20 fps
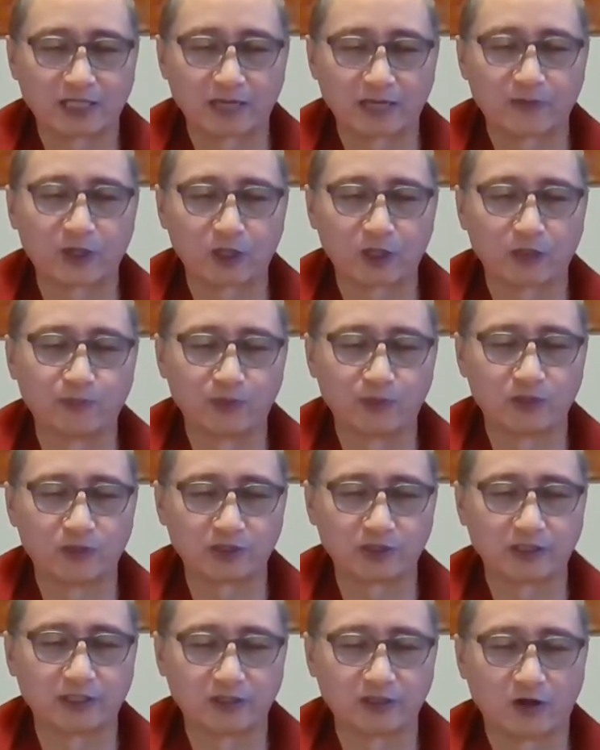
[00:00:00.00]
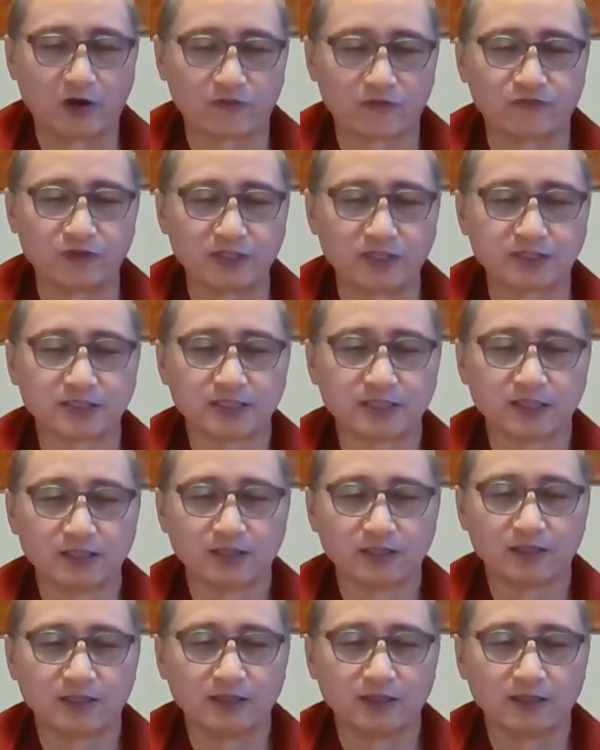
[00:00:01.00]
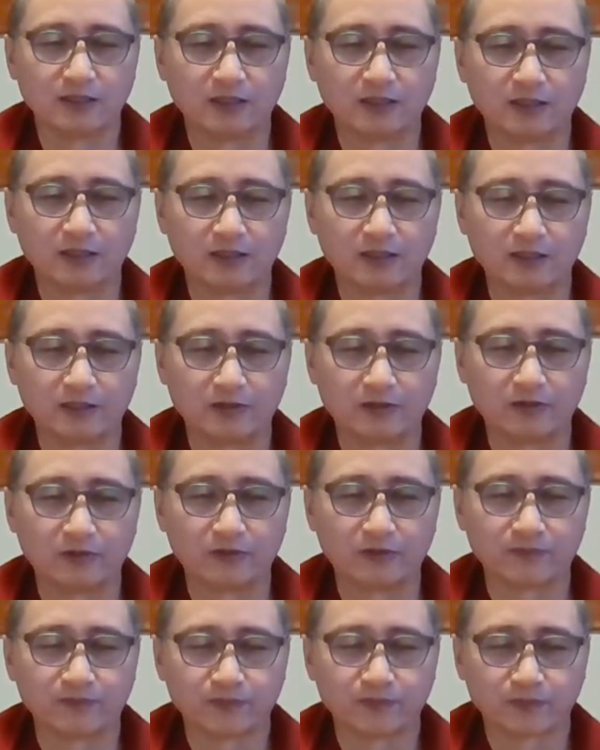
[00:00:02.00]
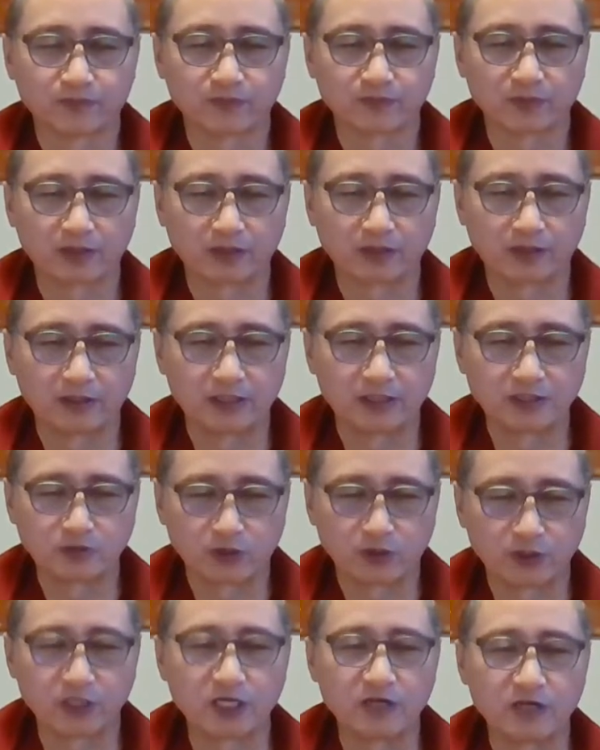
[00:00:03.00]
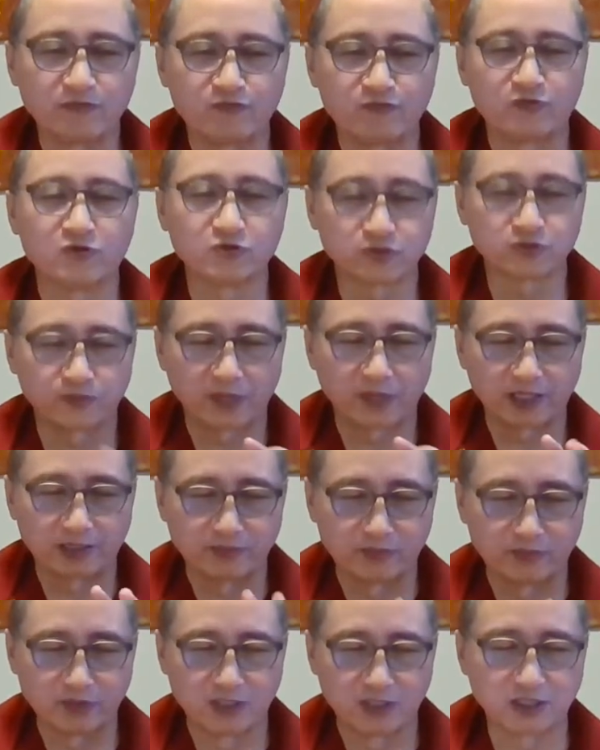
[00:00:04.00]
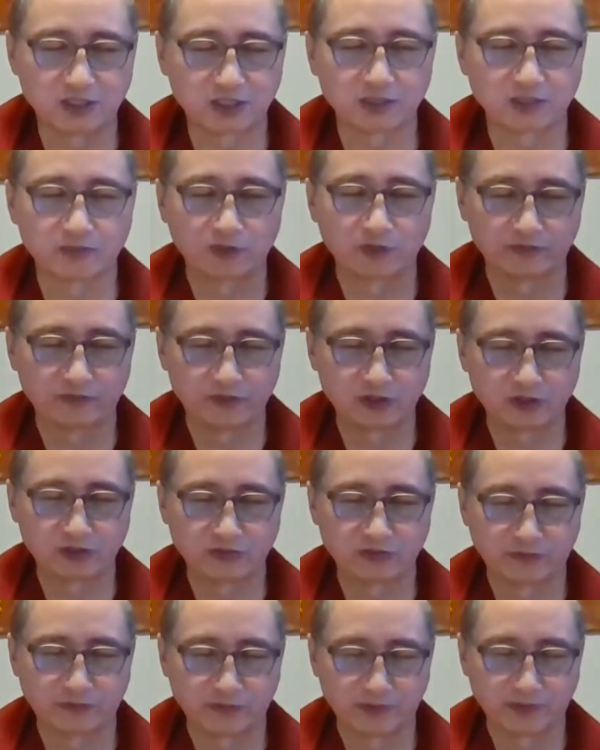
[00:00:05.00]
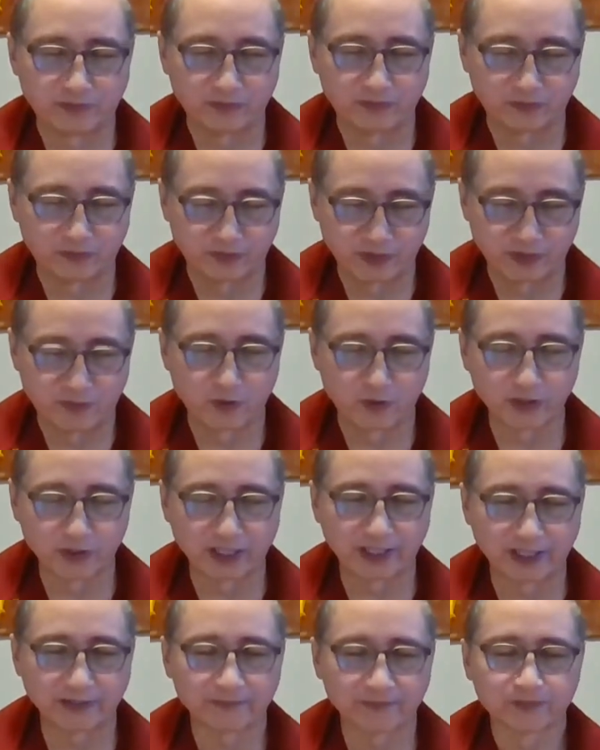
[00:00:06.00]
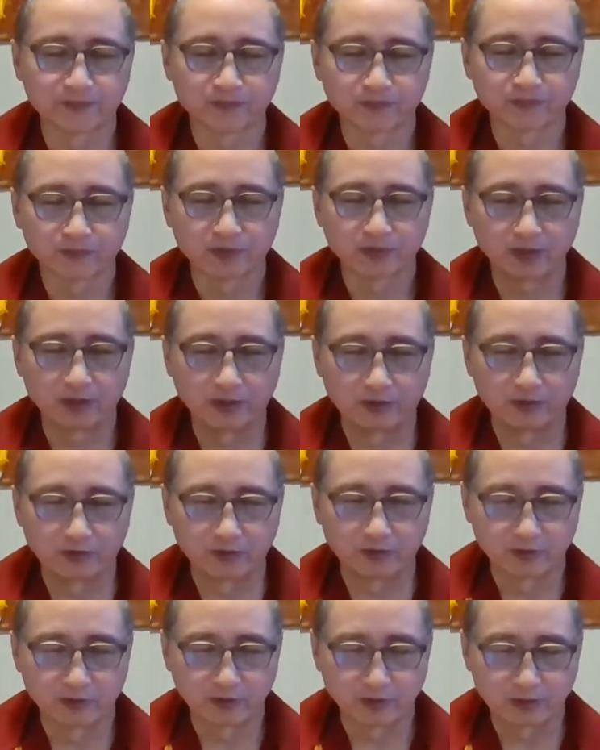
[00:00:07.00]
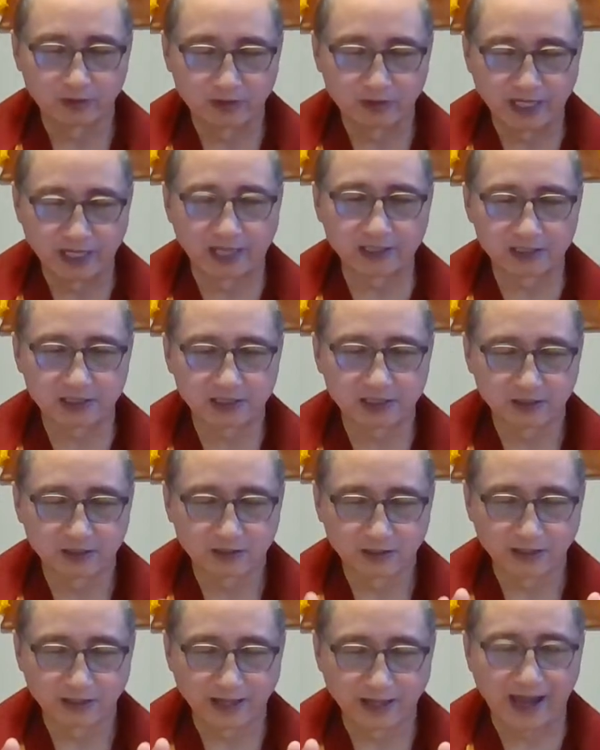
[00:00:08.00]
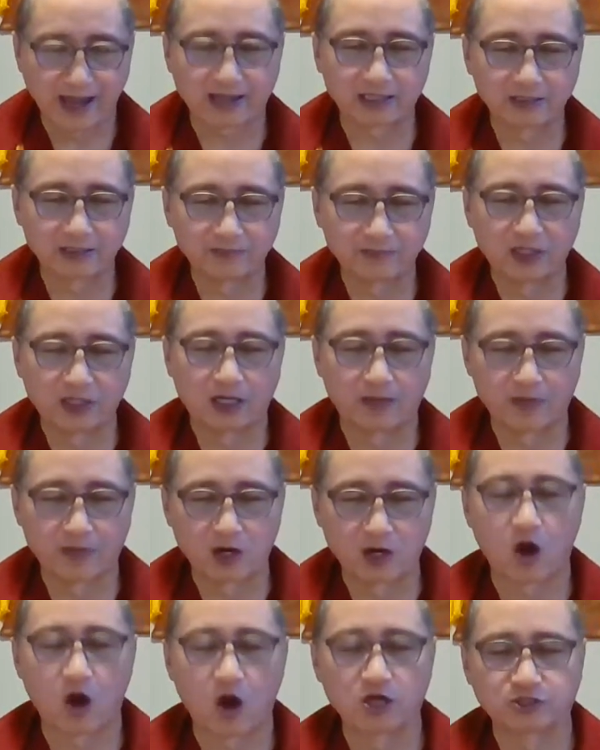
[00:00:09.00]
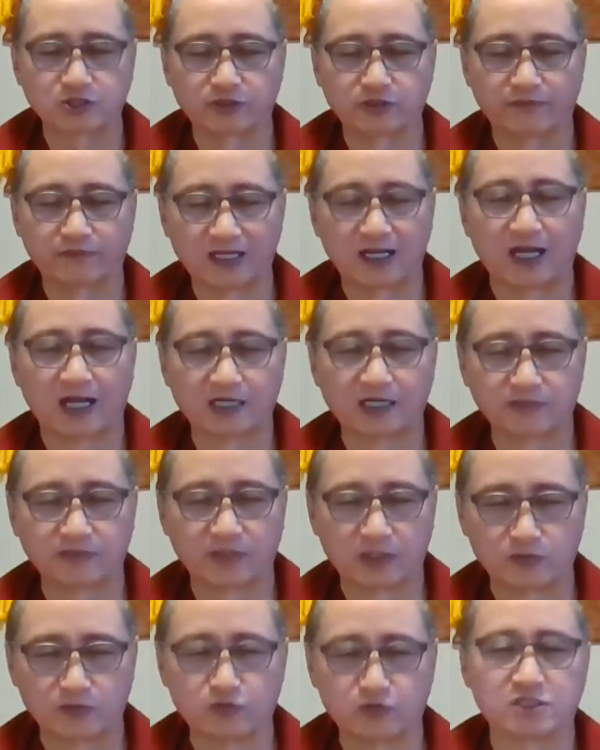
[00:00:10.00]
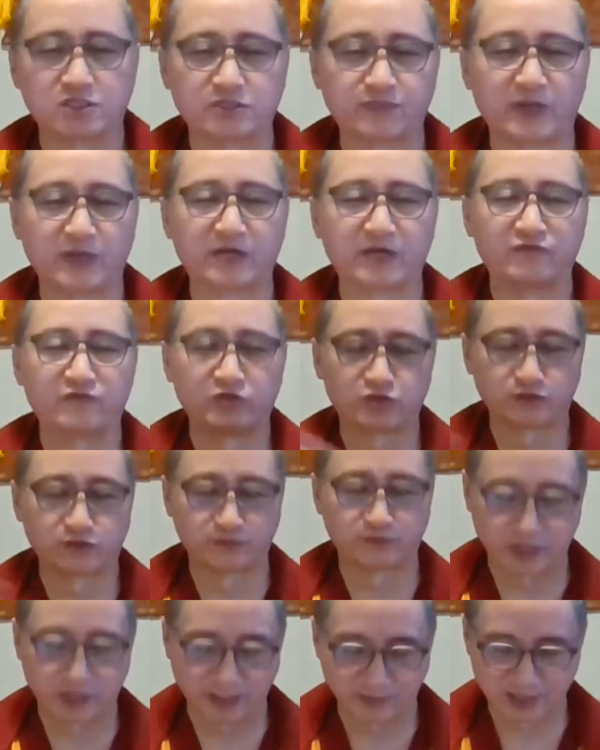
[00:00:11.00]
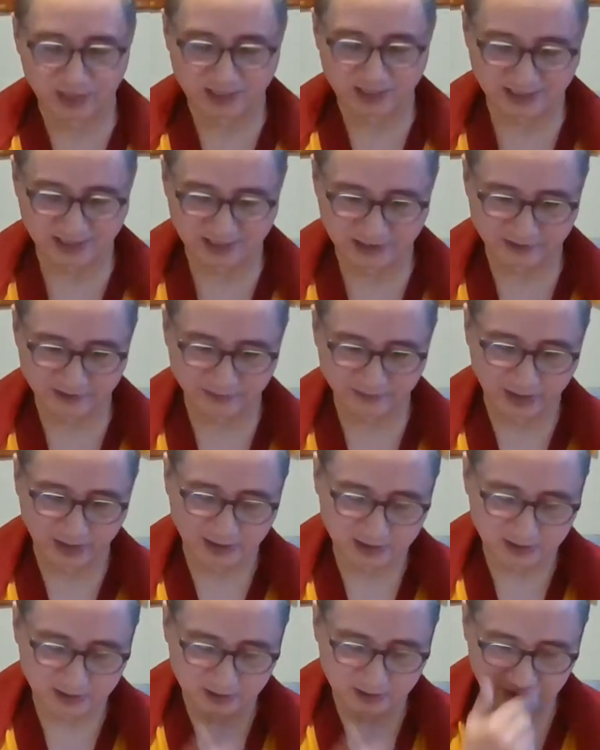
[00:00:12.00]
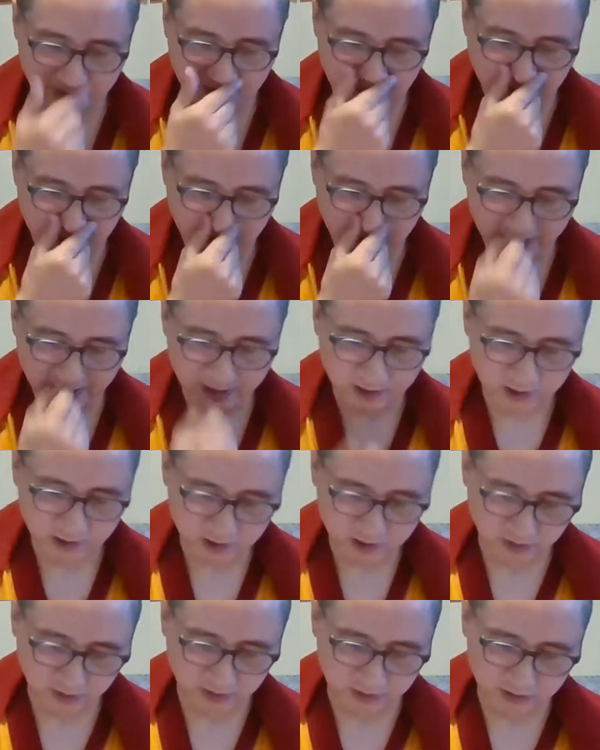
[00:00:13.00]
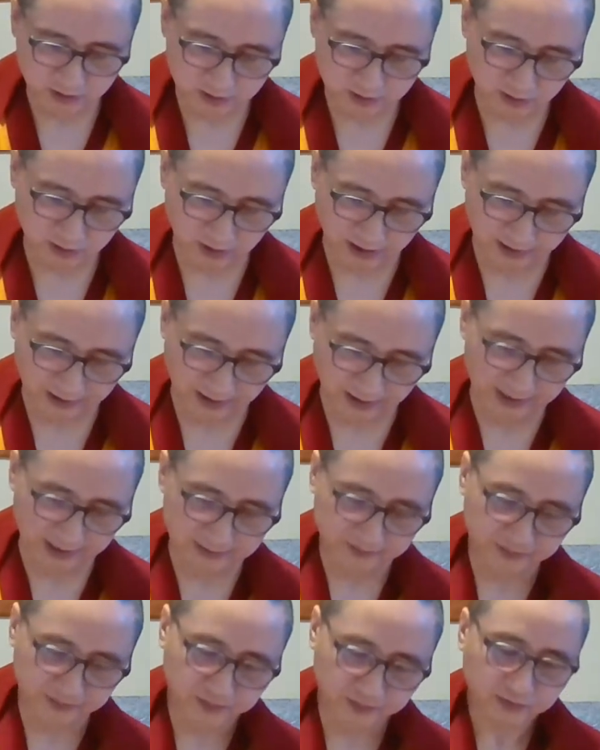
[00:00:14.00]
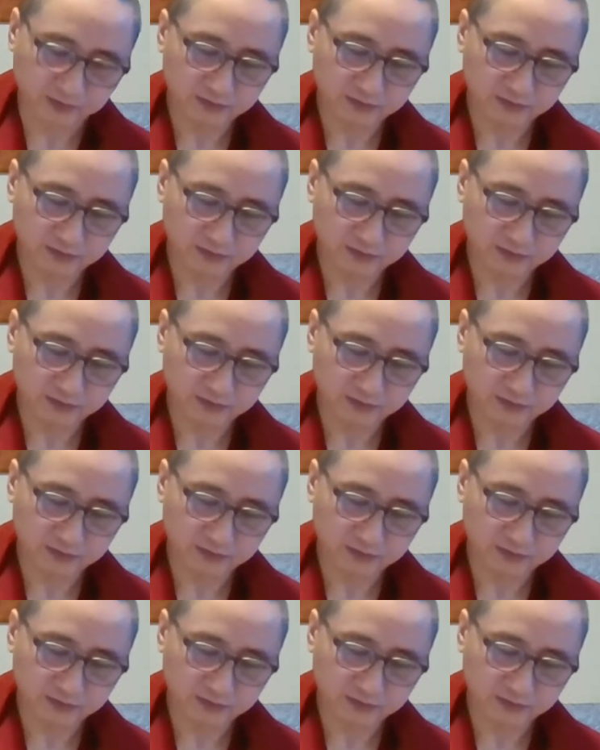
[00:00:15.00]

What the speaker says: typing computer in the office, is already infused by the bodhicitta motivation from the morning. That act become a cause of enlightenment, which is beneficial for numberless sentient beings. You see, so like that.